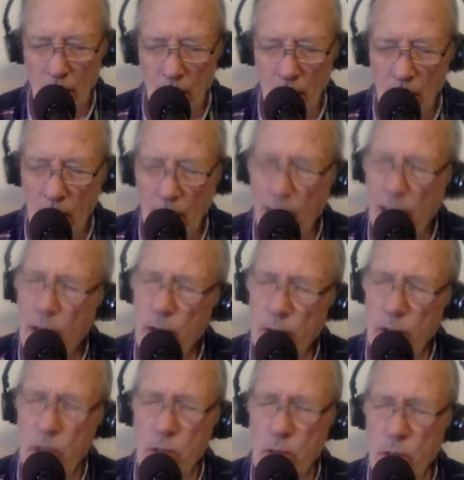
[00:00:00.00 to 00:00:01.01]
How
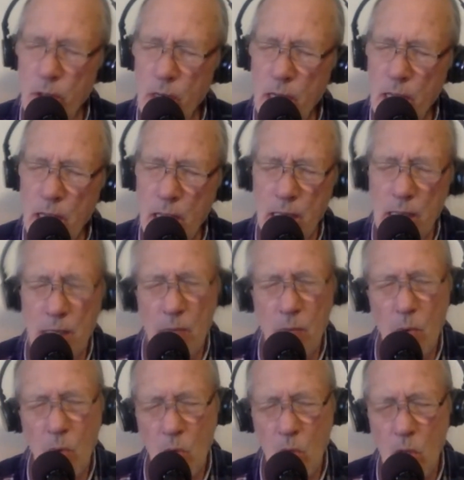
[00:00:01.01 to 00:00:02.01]
could
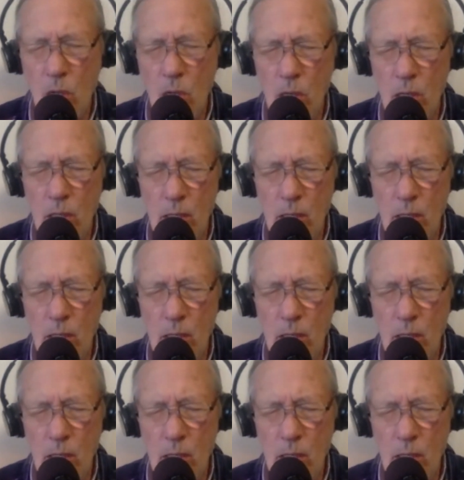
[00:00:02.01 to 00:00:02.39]
anyone